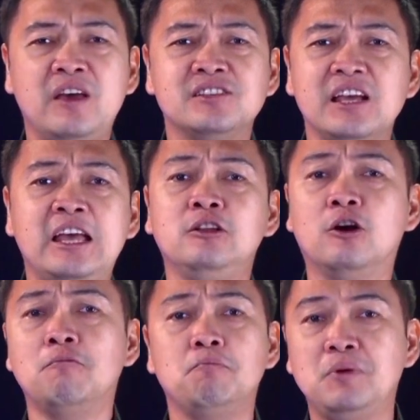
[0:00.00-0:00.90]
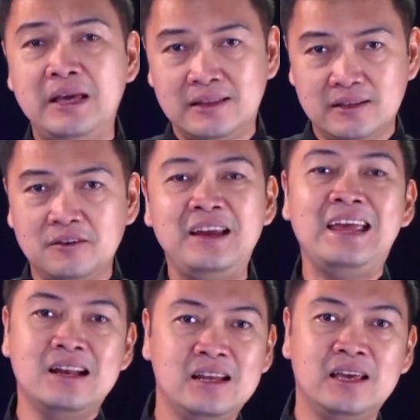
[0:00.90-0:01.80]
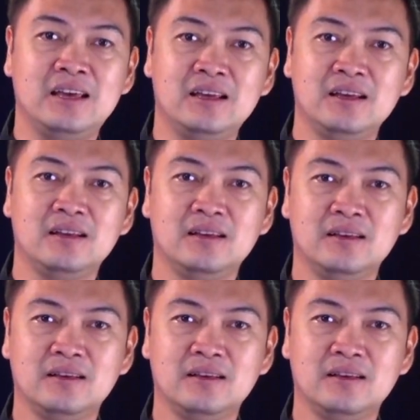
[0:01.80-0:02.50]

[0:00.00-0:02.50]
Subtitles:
It feels incomplete, really.